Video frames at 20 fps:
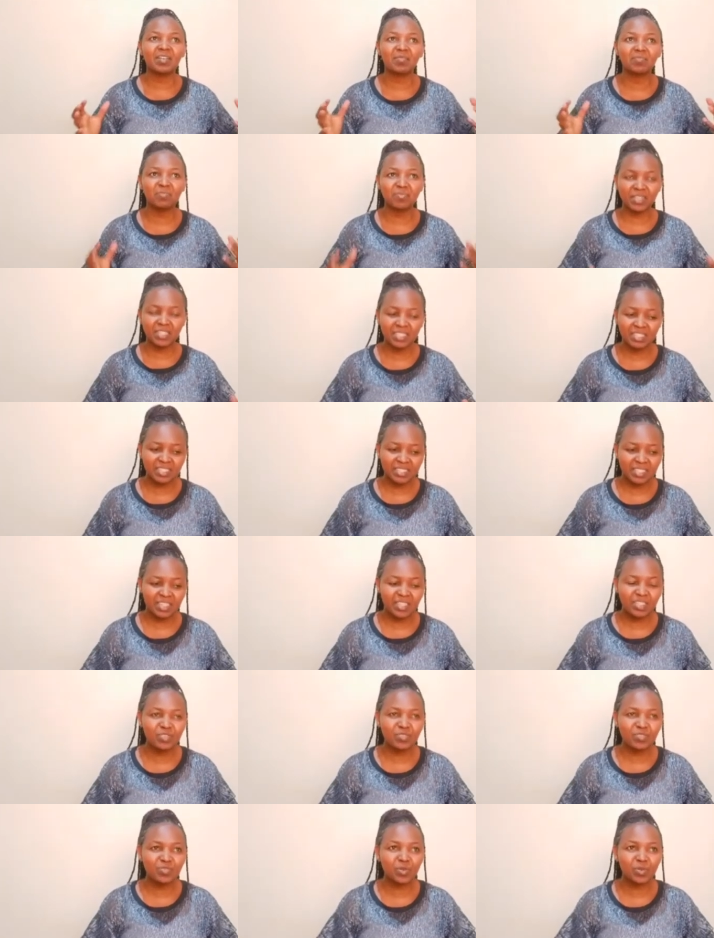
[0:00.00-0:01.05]
message
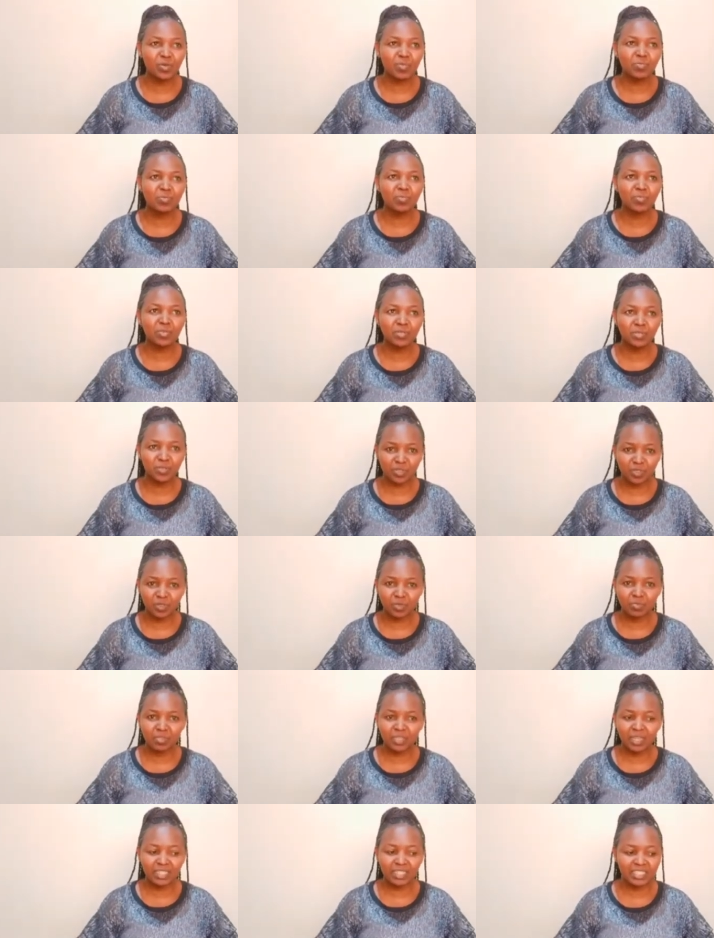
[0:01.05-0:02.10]
from YouTube
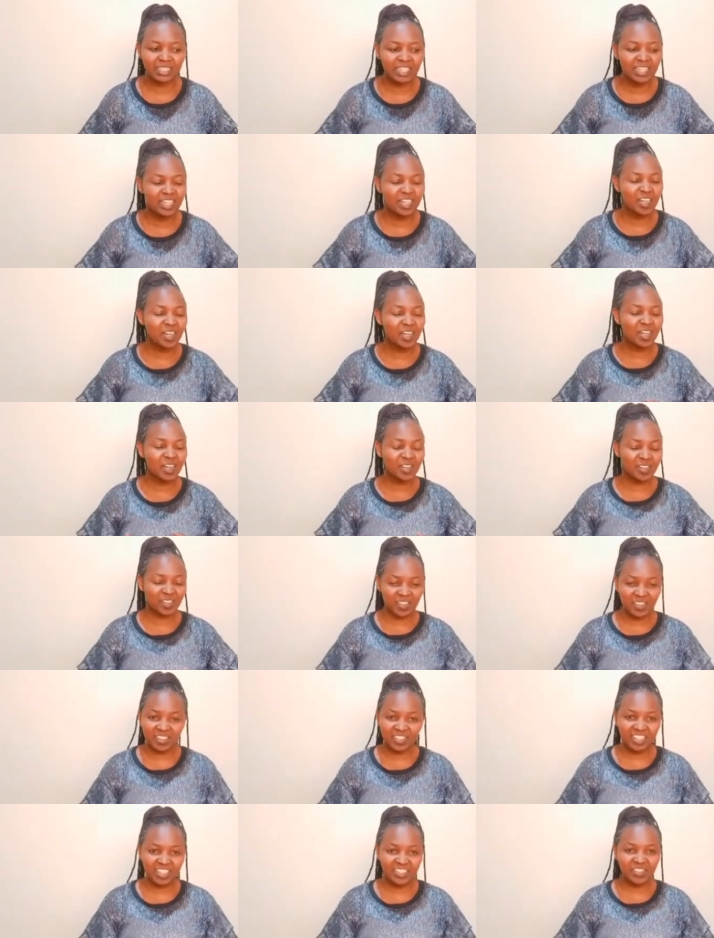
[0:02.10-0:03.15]
that
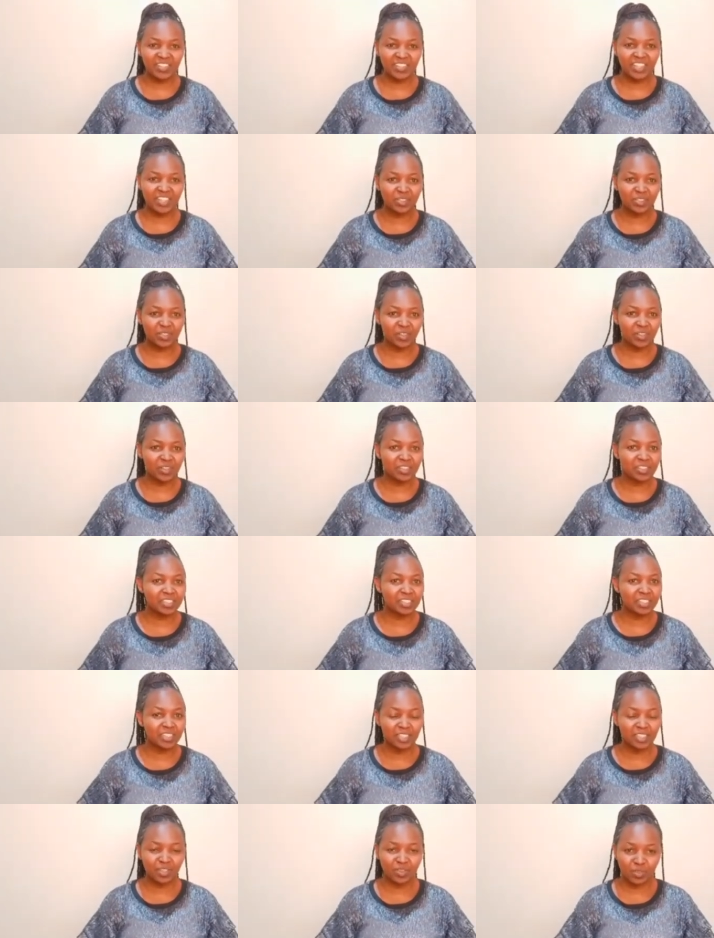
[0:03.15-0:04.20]
congratulations,
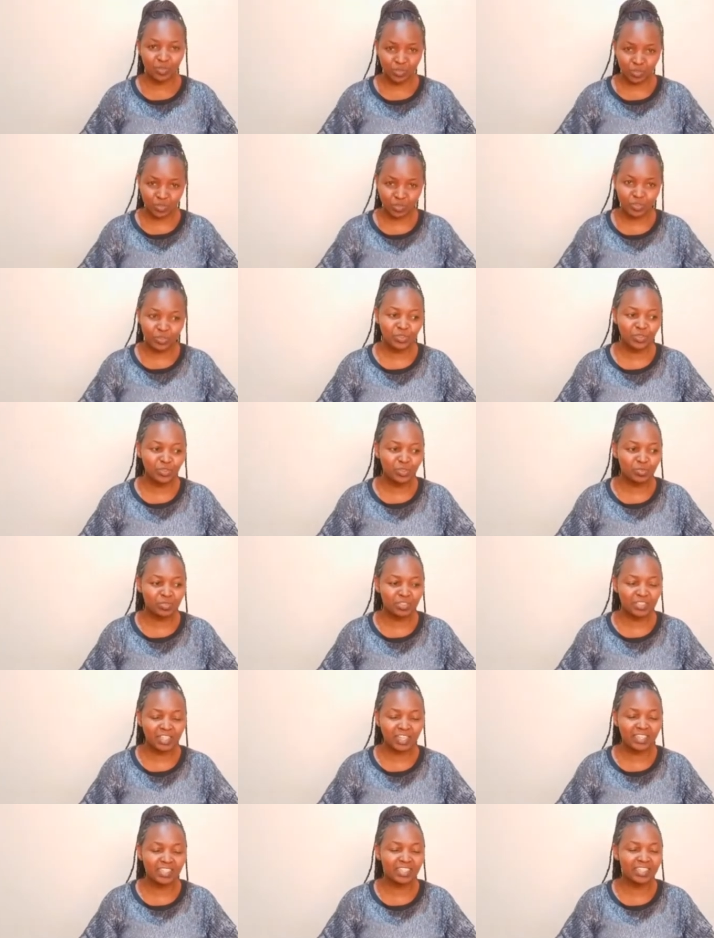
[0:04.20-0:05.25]
your YouTube
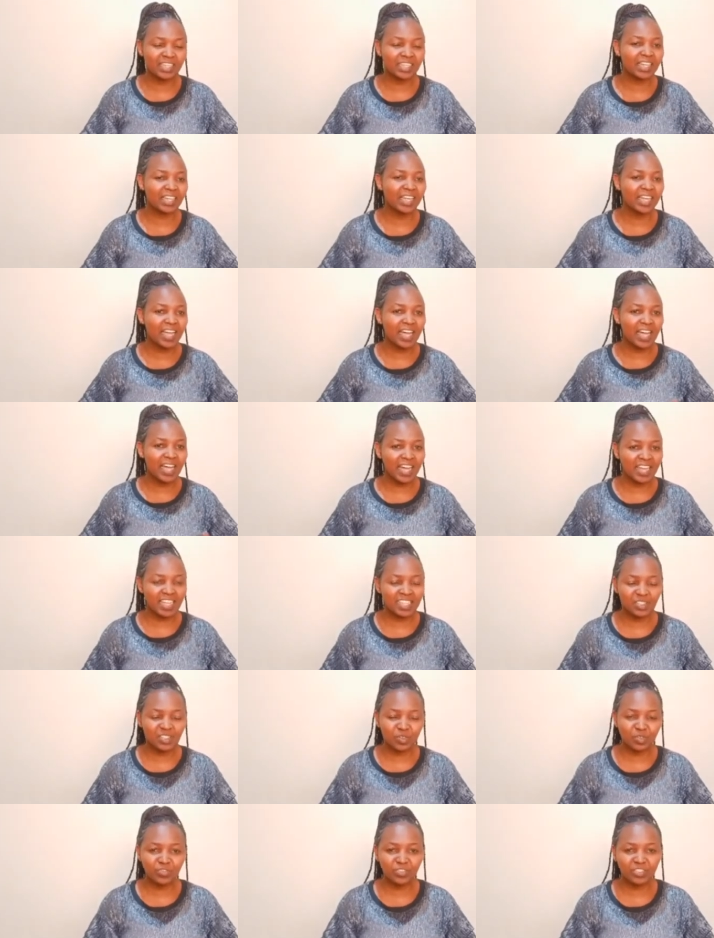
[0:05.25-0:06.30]
channel has
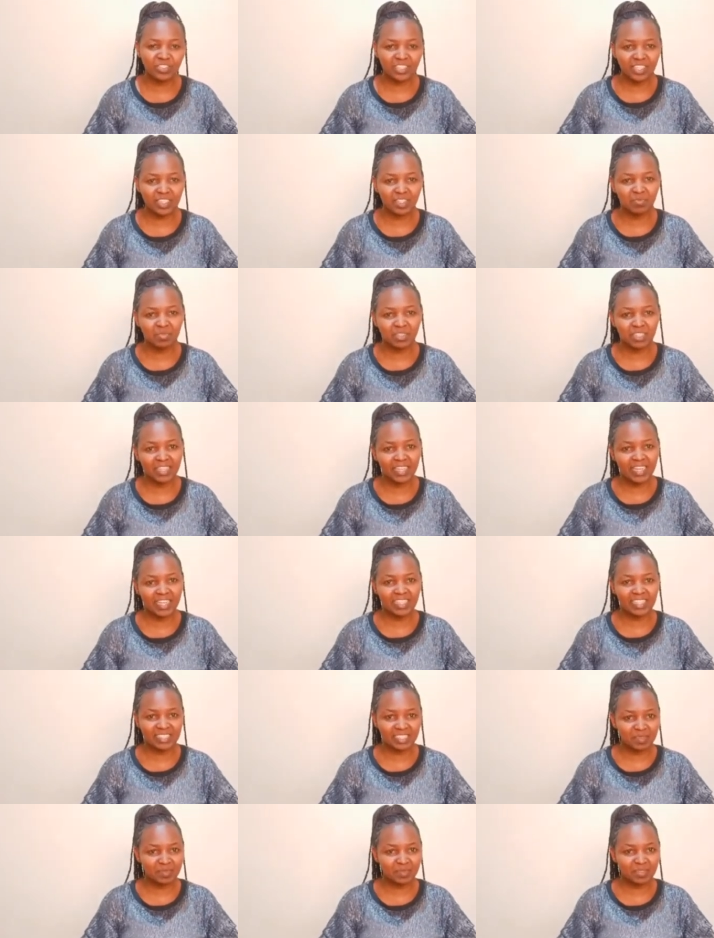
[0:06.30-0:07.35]
officially been
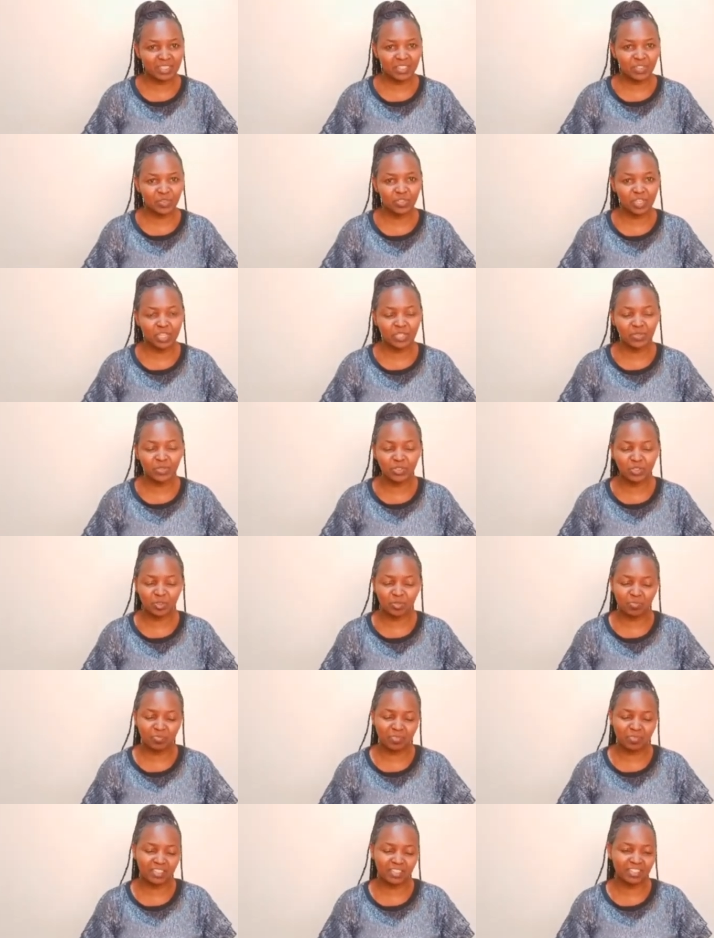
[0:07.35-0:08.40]
accepted to the YouTube
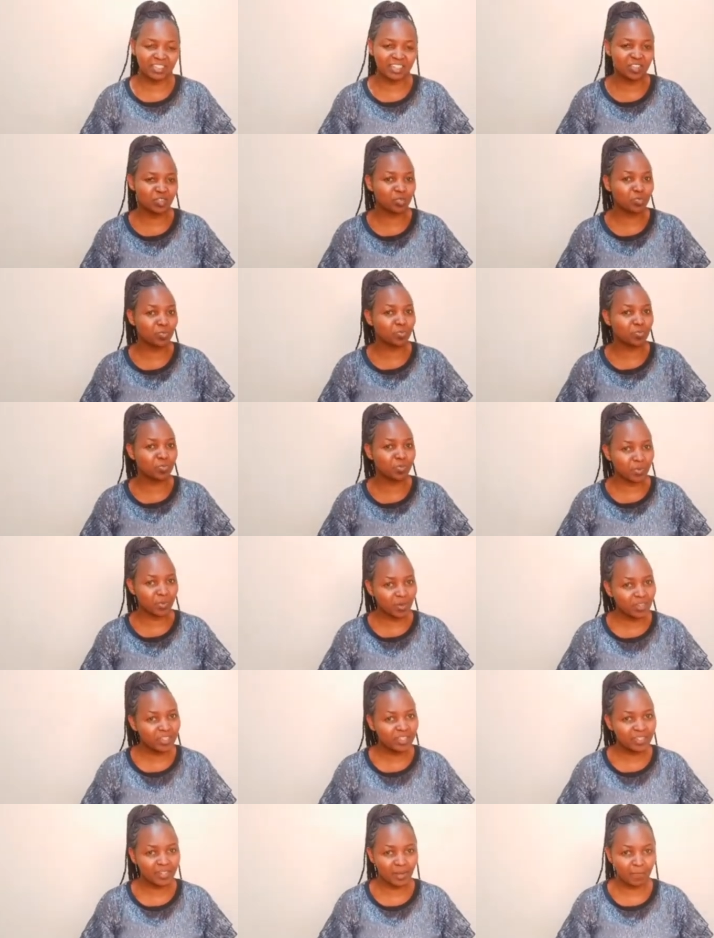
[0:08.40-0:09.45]
partnership
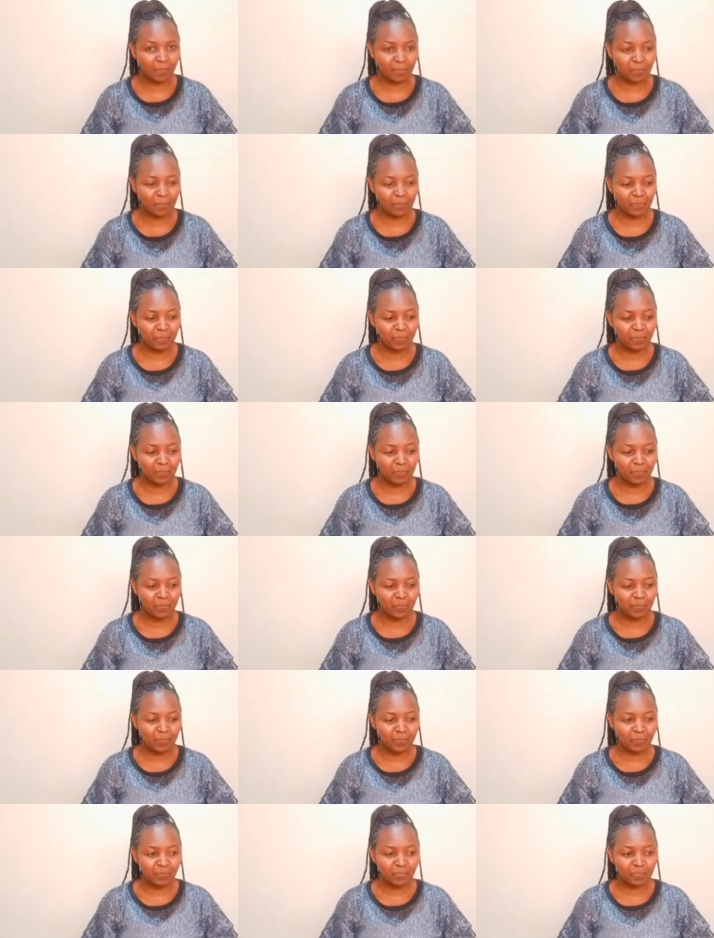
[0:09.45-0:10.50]
program.
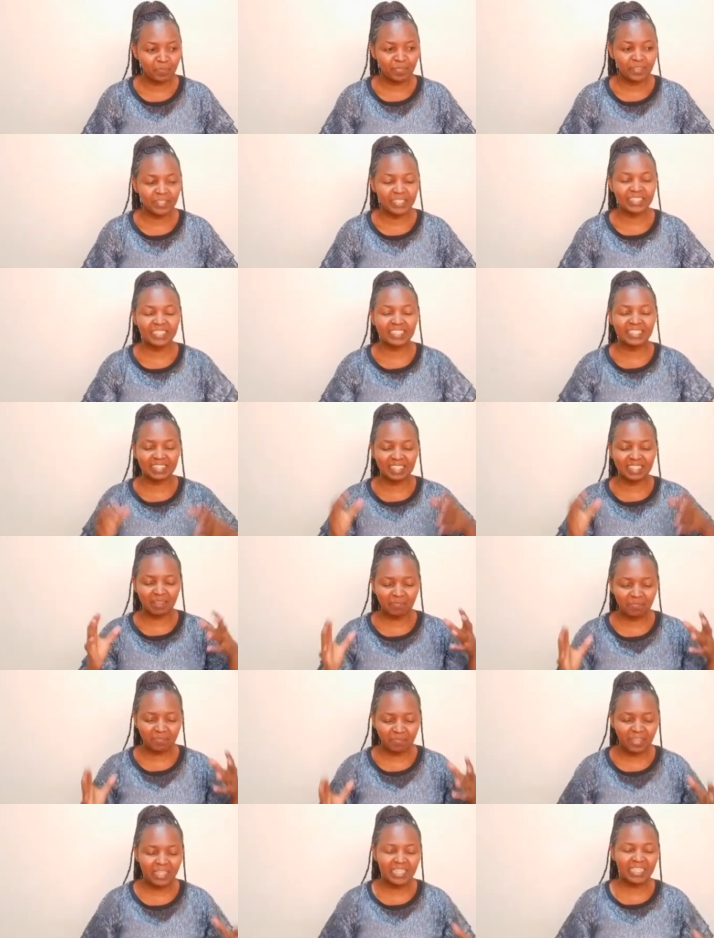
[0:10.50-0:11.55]
It is the
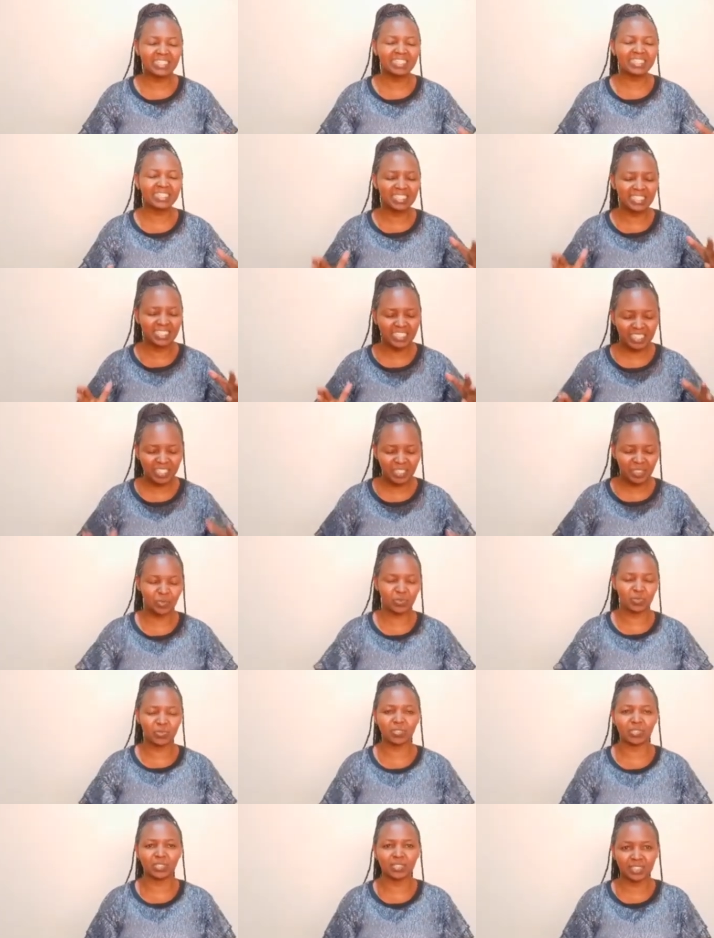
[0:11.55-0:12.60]
best
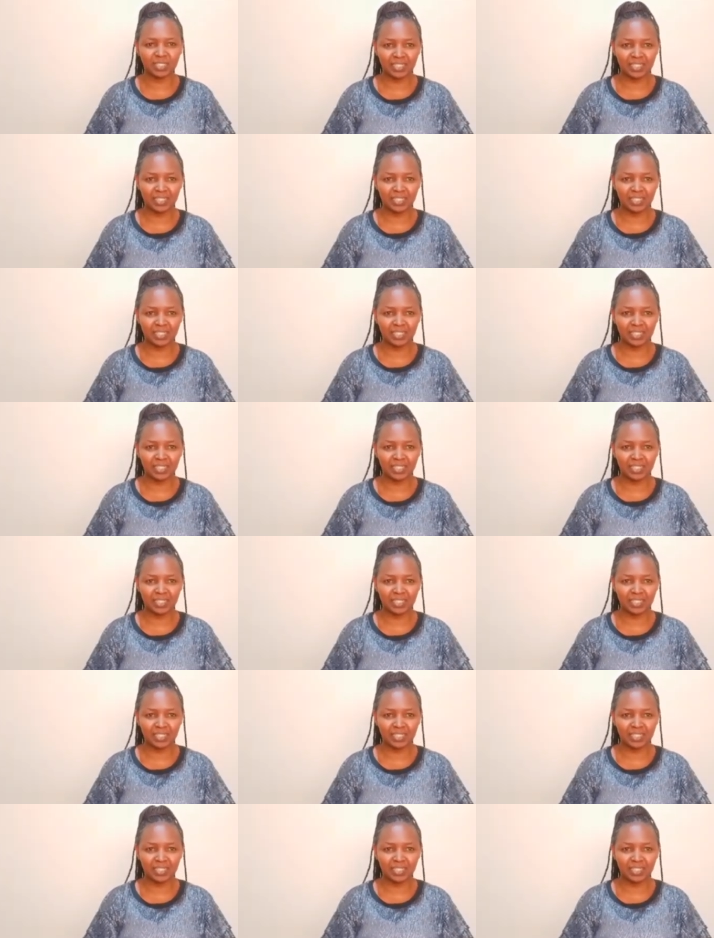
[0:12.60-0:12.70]
news